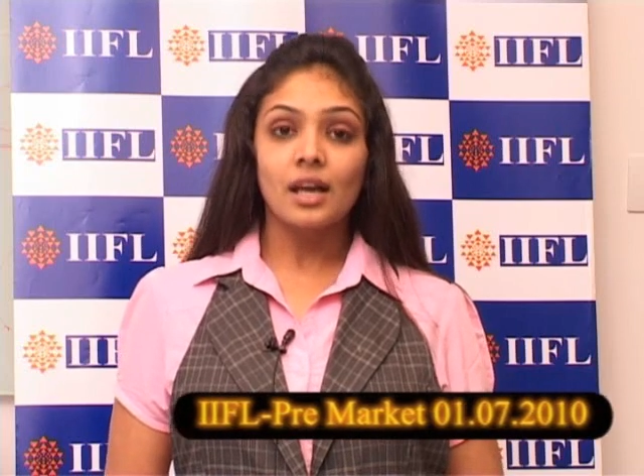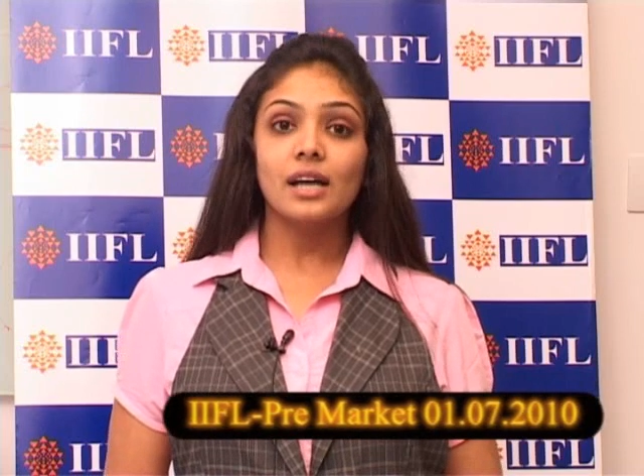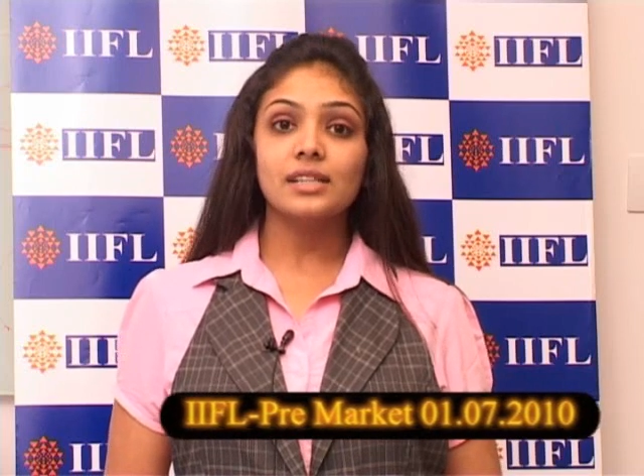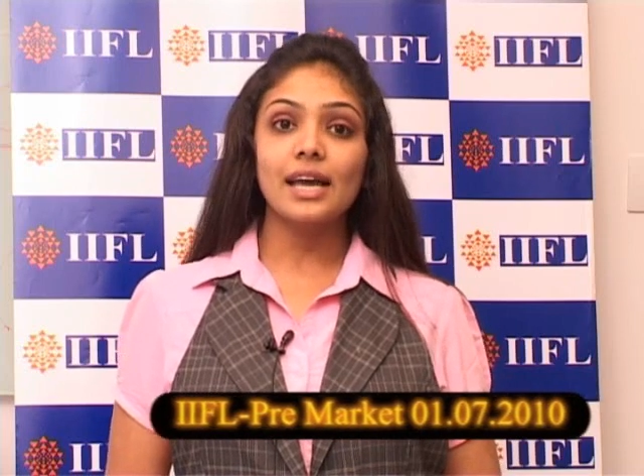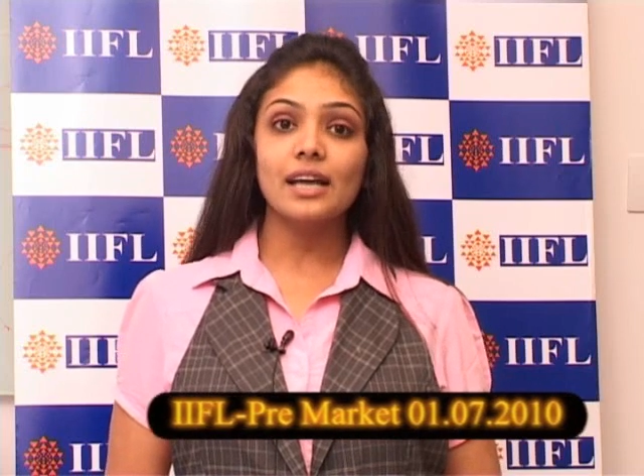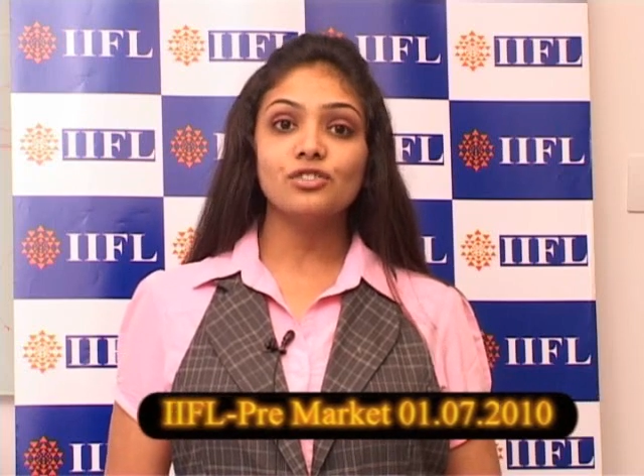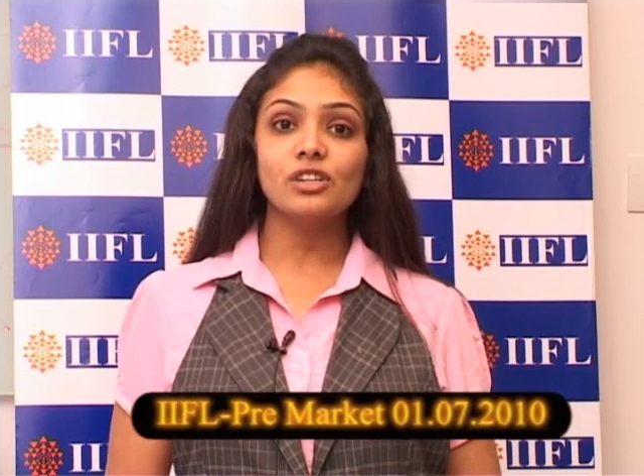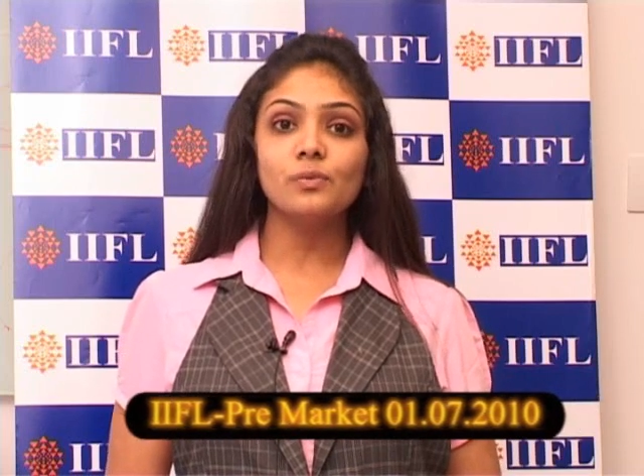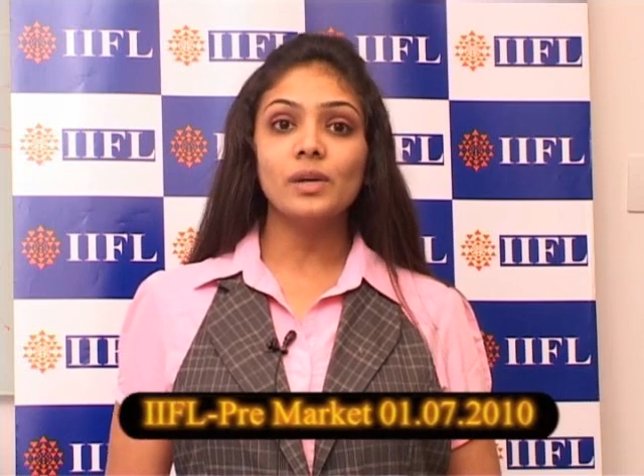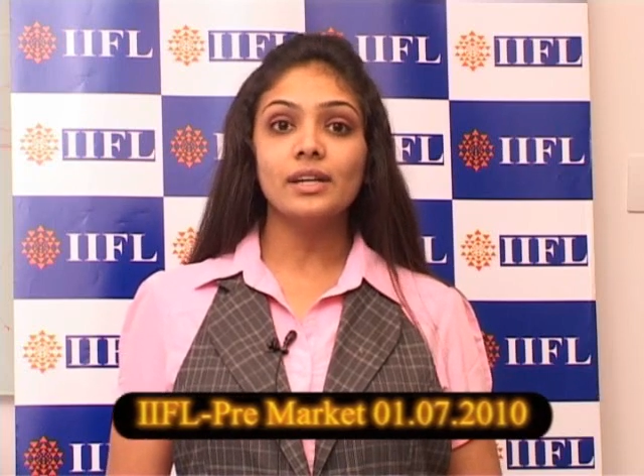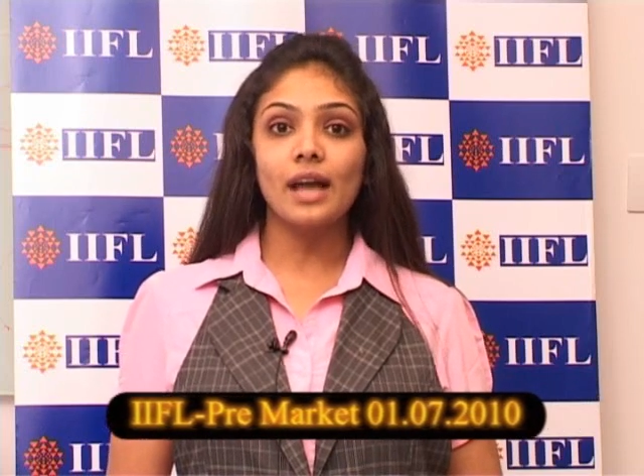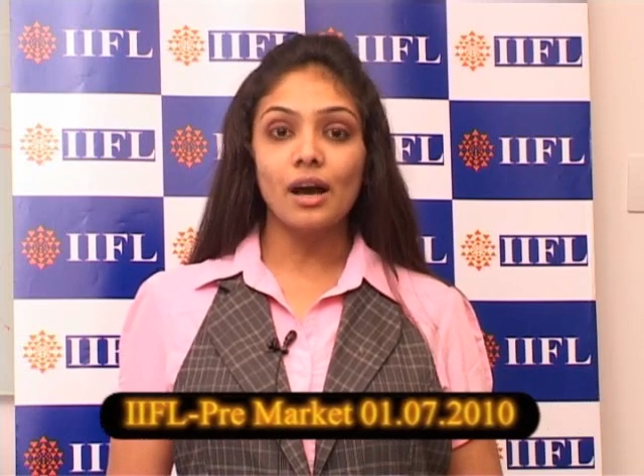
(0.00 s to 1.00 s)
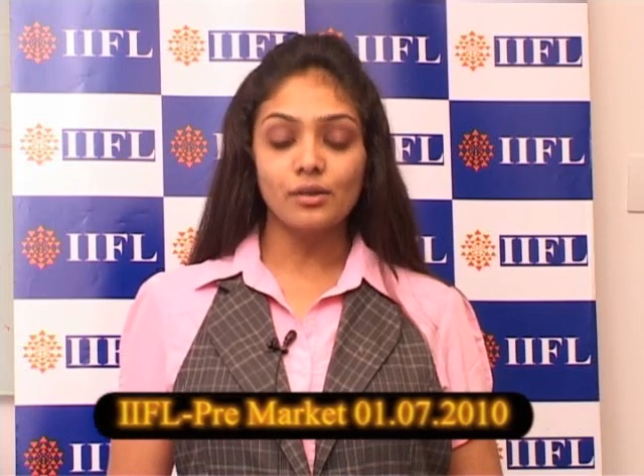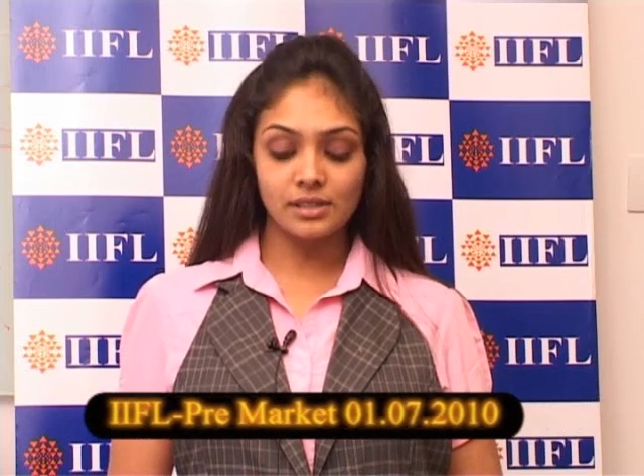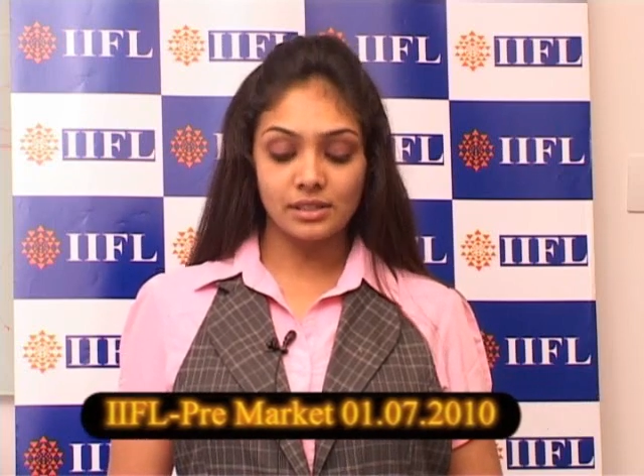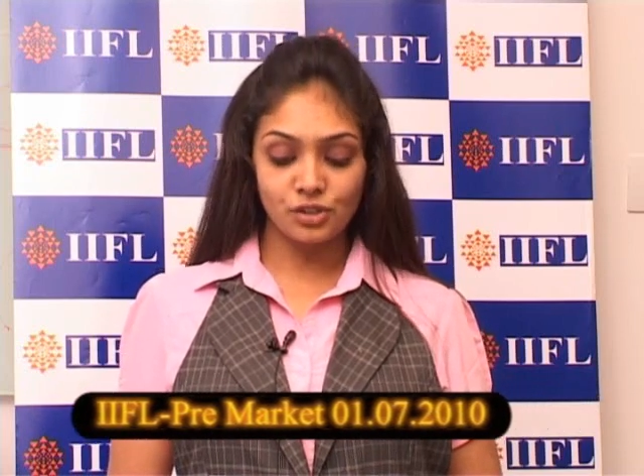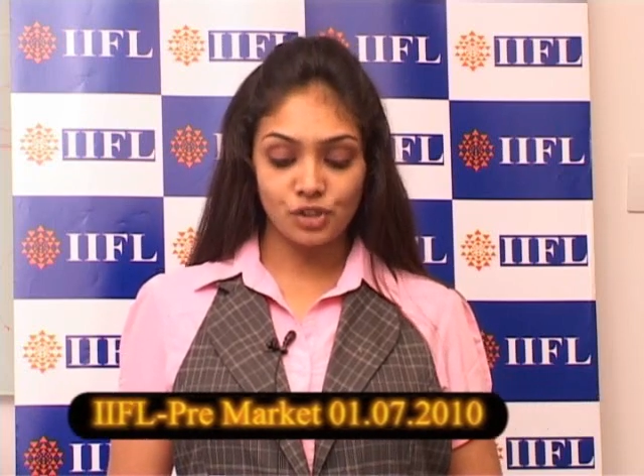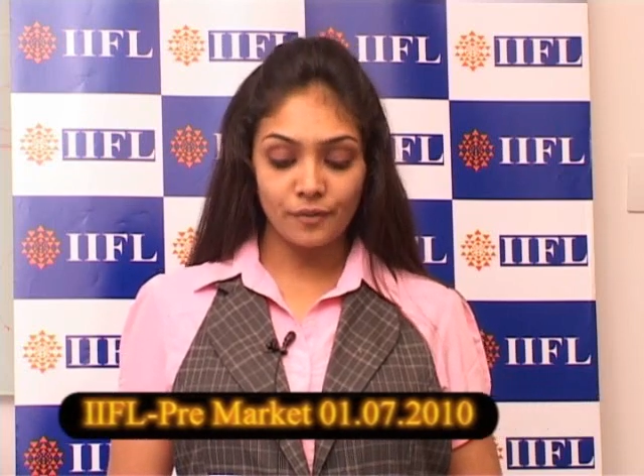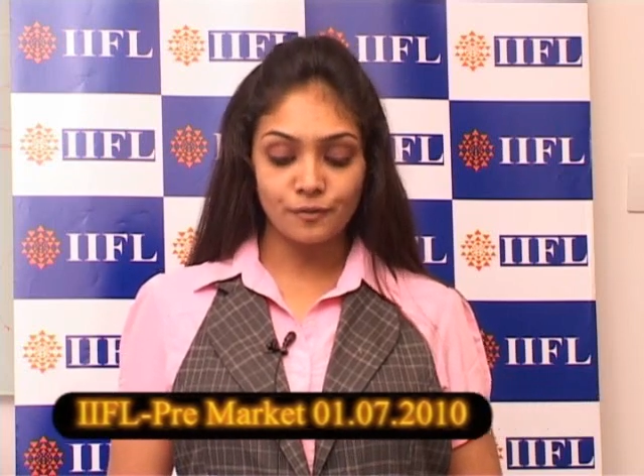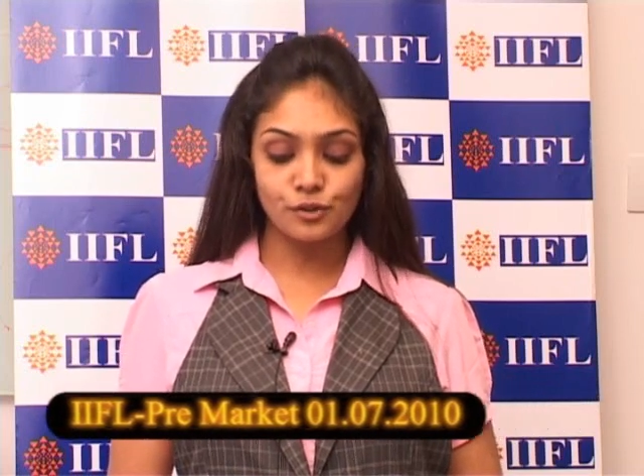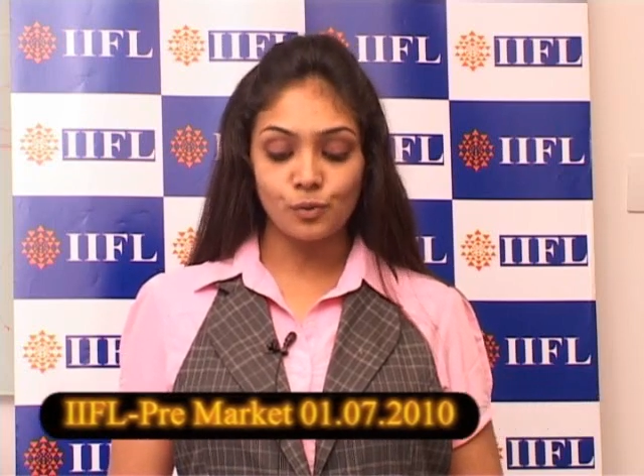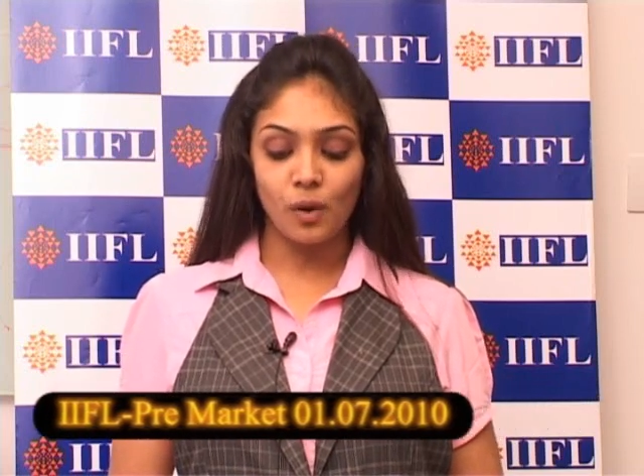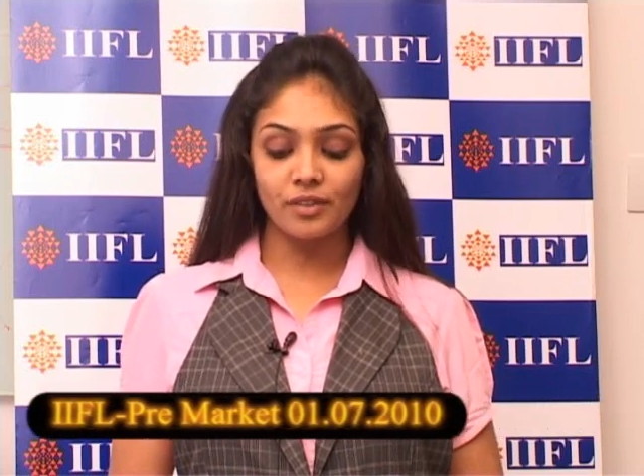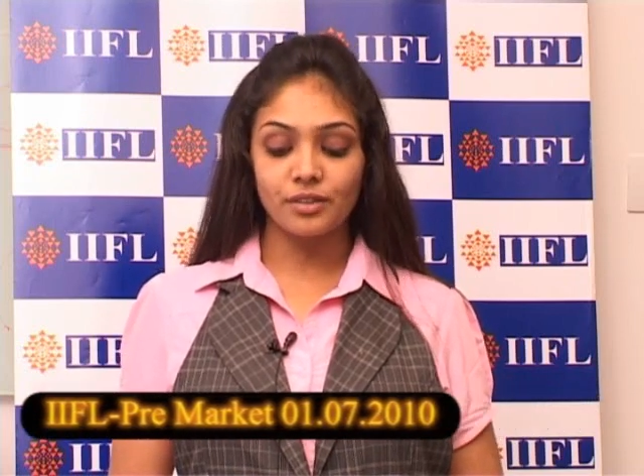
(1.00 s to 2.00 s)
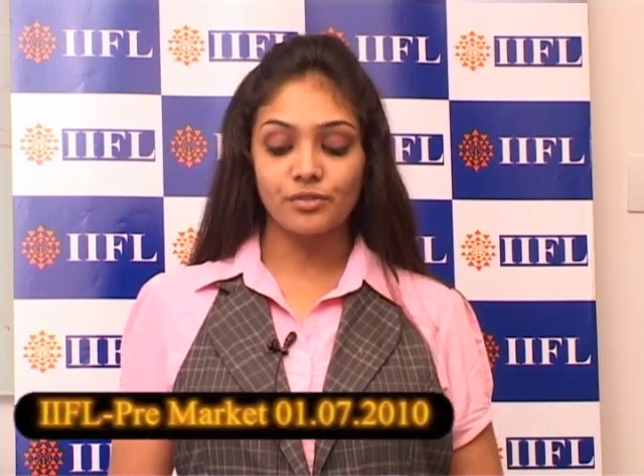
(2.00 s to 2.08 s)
Attention will now shift to what